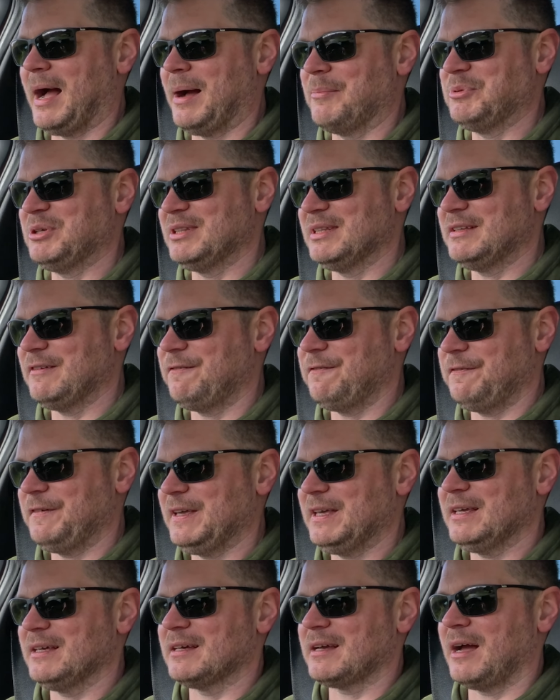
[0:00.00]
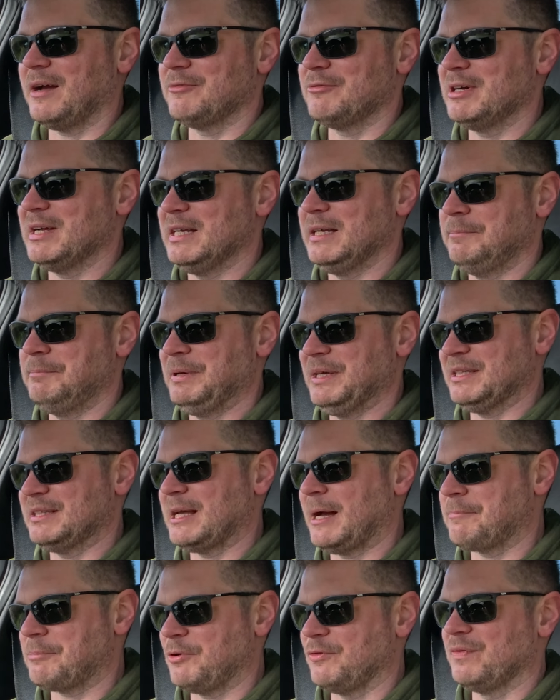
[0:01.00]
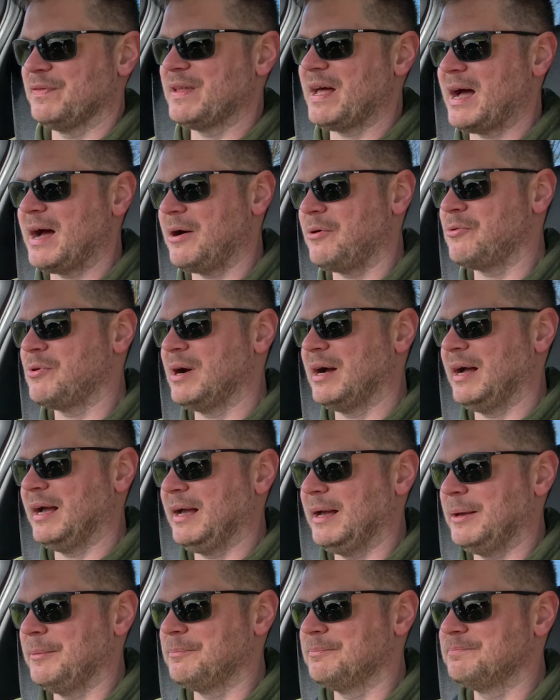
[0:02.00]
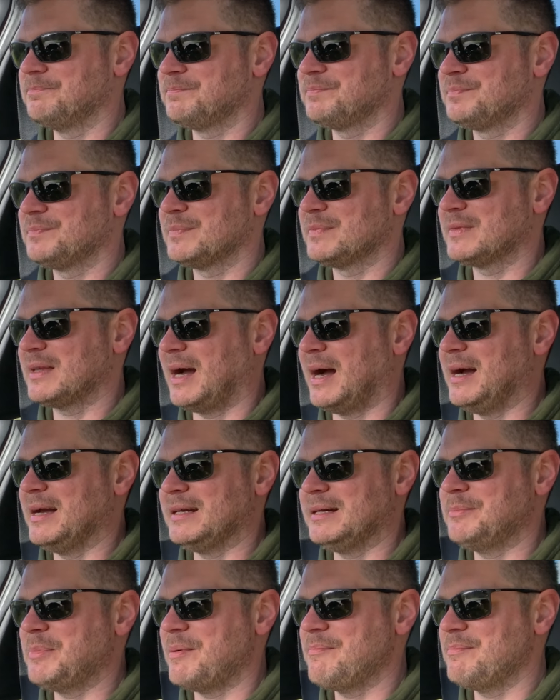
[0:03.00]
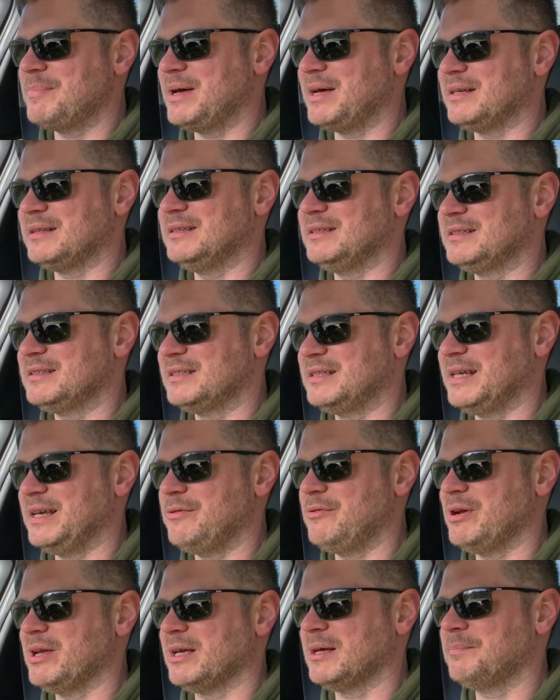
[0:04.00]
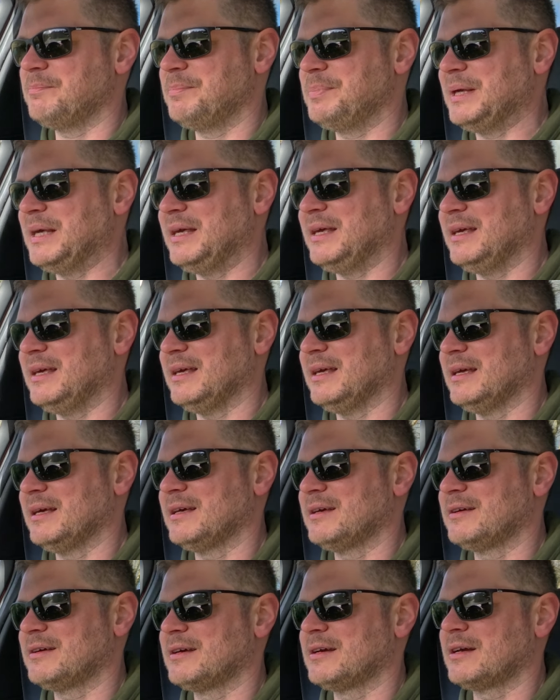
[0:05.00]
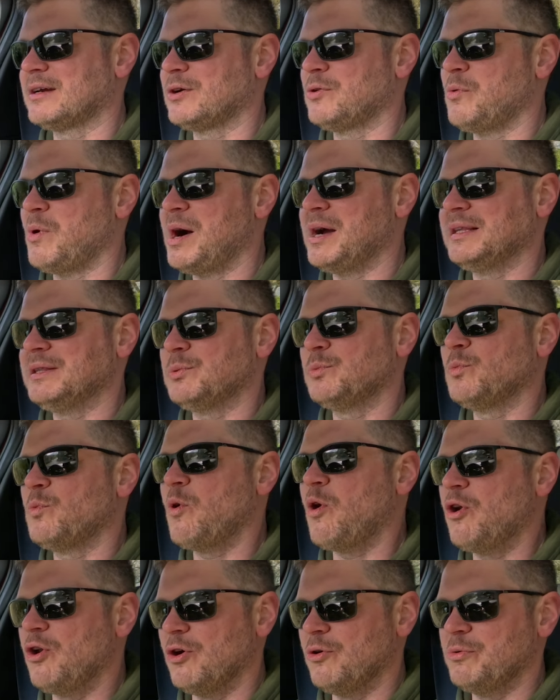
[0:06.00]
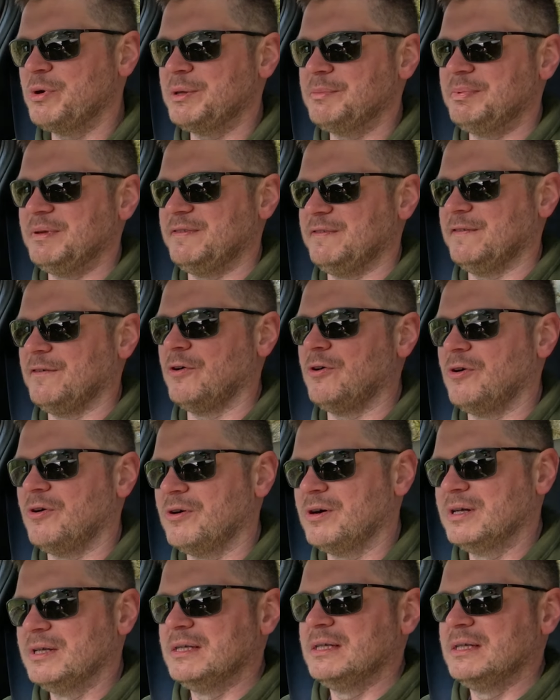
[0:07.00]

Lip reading: mean, the thing I really picked up on now, I remember the steering being quite wallowy before